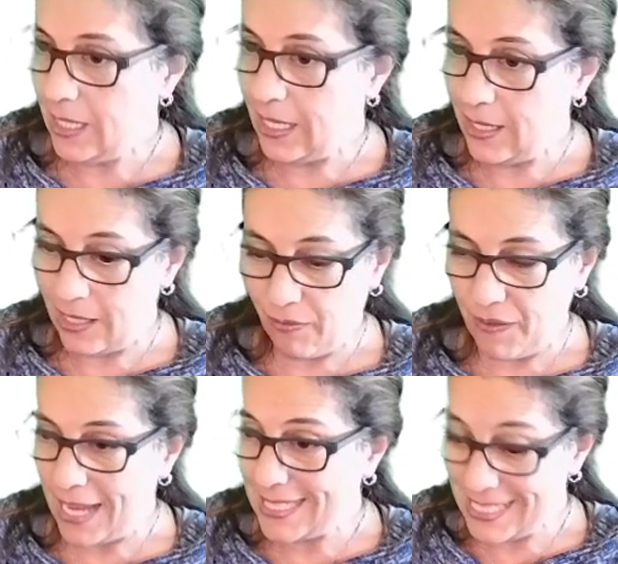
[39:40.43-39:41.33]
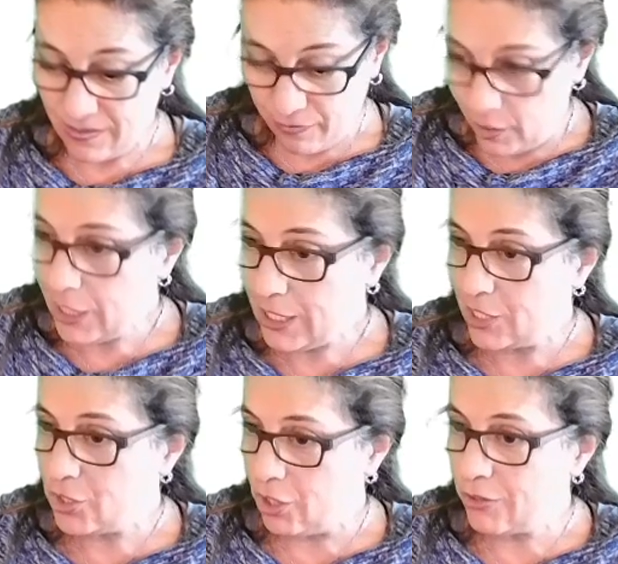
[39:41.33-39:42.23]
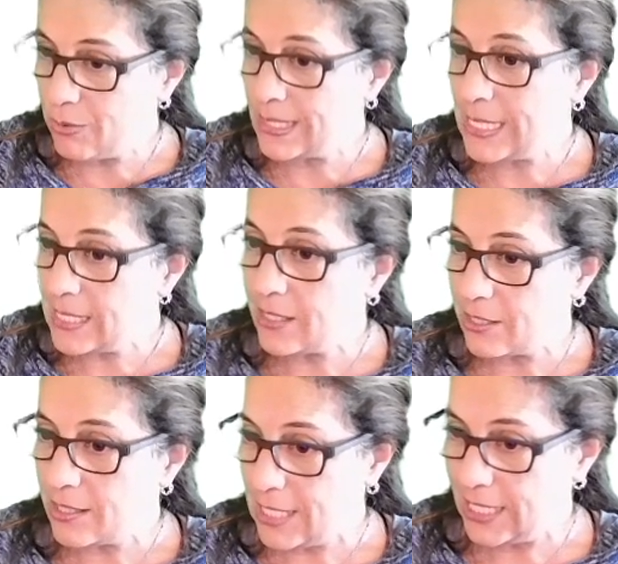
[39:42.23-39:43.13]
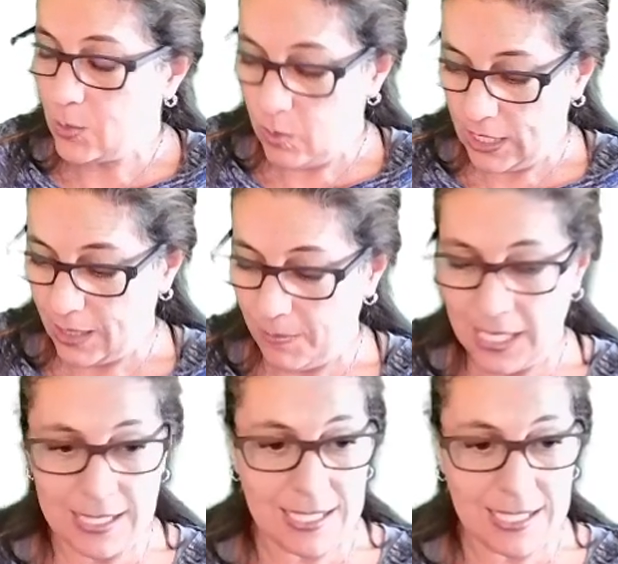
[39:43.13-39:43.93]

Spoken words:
effect is voltage on transistors. That's what it means.